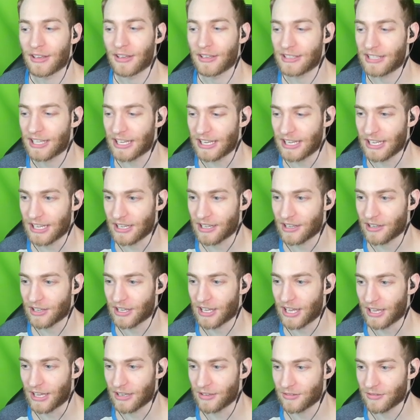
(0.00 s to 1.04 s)
didn't
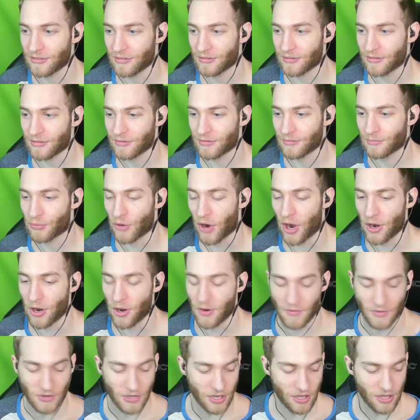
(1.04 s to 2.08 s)
get brought
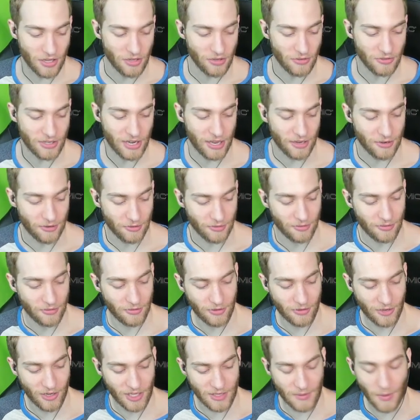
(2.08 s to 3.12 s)
over to the new channel
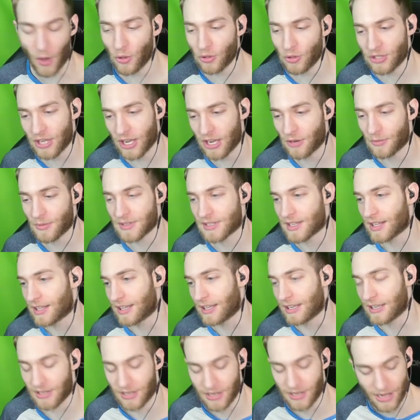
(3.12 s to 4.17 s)
because my old channel was
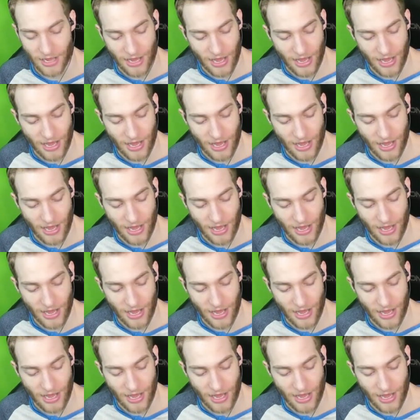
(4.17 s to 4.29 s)
deleted,